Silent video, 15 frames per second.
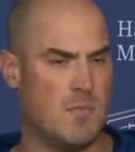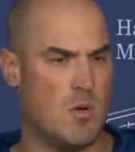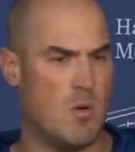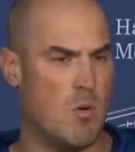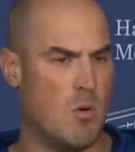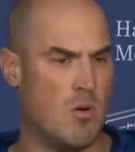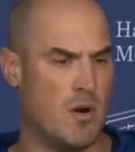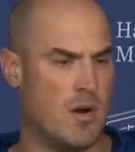
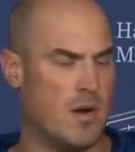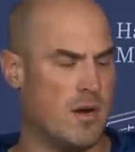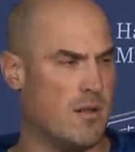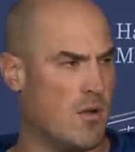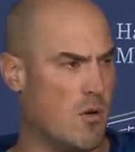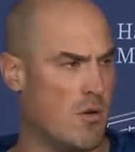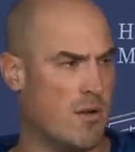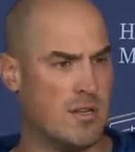or
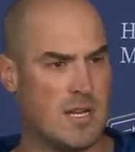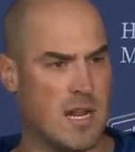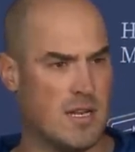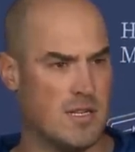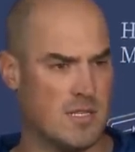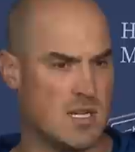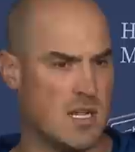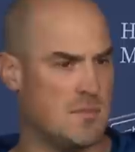it kind
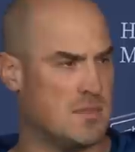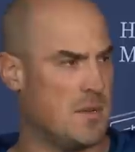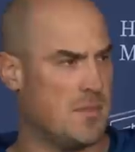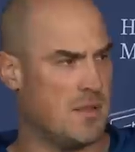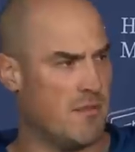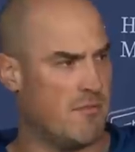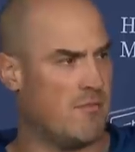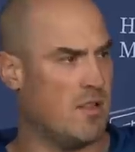of just comes up
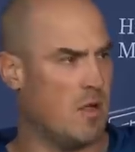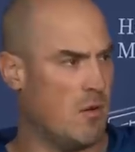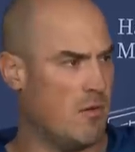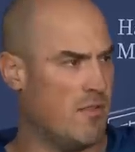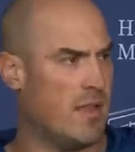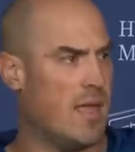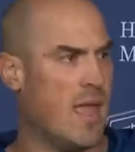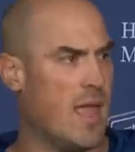in the flow
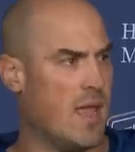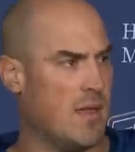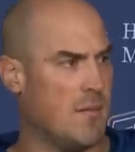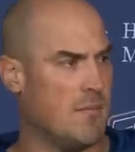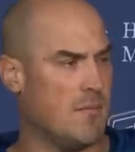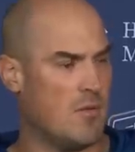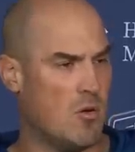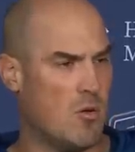of the
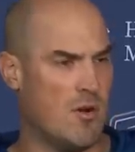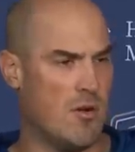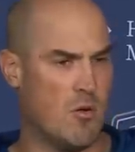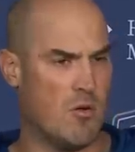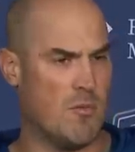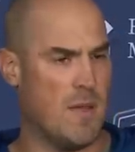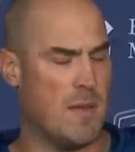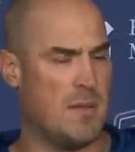game,
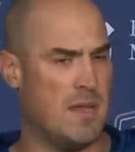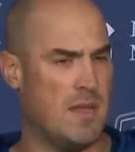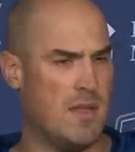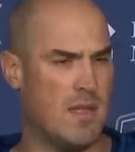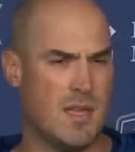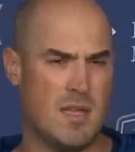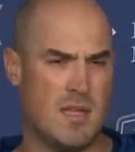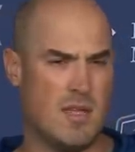or
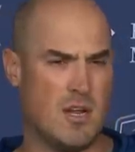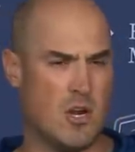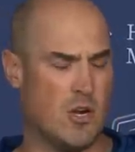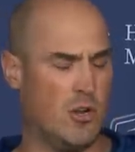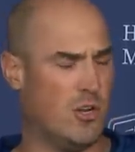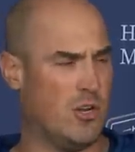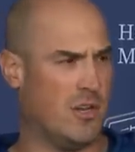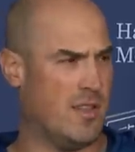maybe
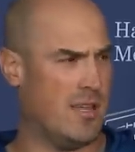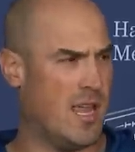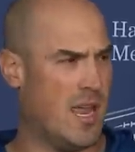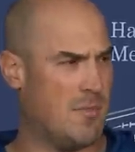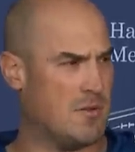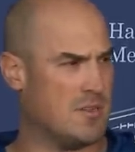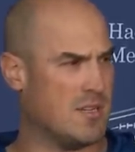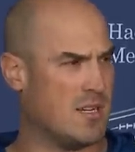earlier in the
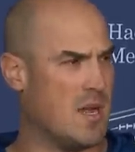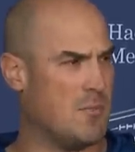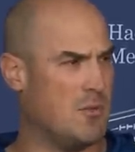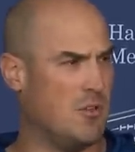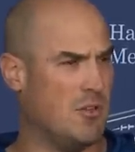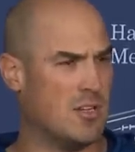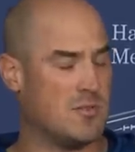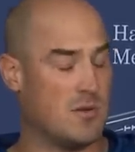game, there's a couple
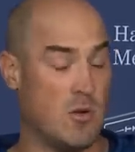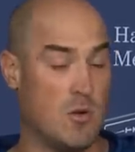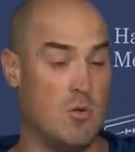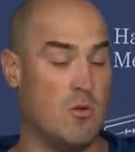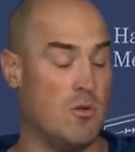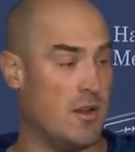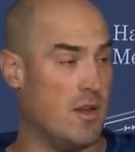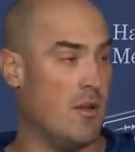of looks. We go,
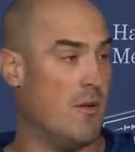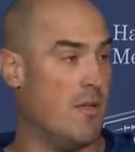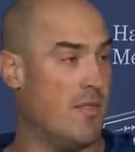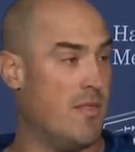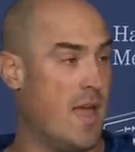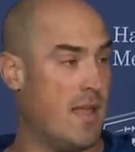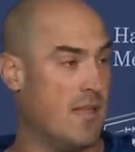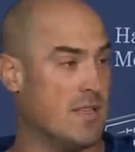ooh, you know,
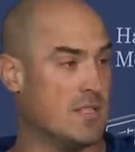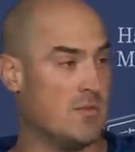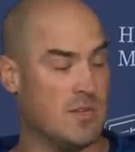that this